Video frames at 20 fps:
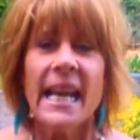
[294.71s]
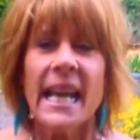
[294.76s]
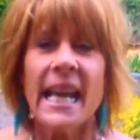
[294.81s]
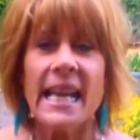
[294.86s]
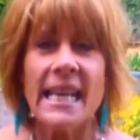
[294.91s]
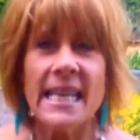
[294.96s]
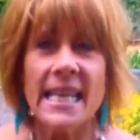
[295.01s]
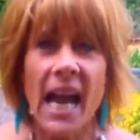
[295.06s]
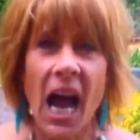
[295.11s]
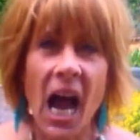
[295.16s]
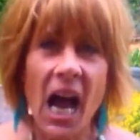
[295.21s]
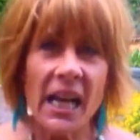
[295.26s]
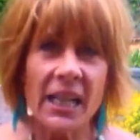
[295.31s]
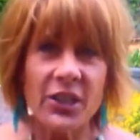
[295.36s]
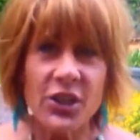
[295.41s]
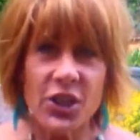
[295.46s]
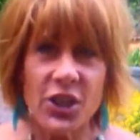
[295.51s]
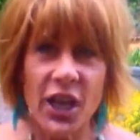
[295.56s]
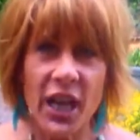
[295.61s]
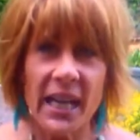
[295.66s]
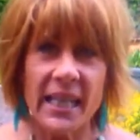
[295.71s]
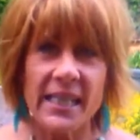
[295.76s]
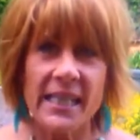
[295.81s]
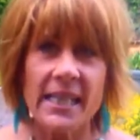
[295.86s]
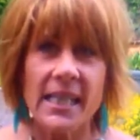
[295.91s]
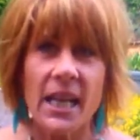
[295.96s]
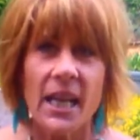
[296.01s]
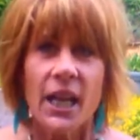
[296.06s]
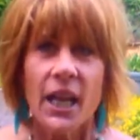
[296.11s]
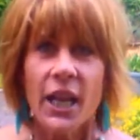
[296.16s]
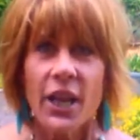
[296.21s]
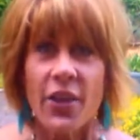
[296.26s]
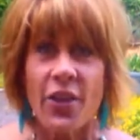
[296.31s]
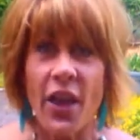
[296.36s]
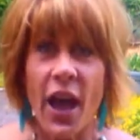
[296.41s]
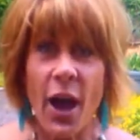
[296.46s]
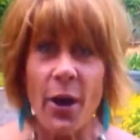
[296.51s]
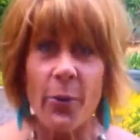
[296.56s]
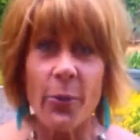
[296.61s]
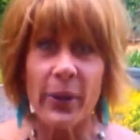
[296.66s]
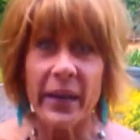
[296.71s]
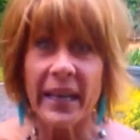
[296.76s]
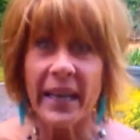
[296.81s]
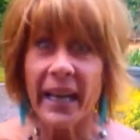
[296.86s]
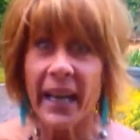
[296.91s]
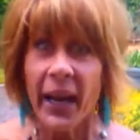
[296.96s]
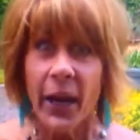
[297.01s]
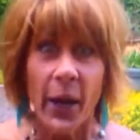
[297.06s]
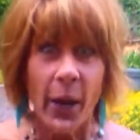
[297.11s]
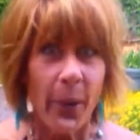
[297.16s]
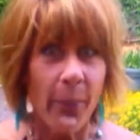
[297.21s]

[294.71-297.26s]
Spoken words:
and not just that we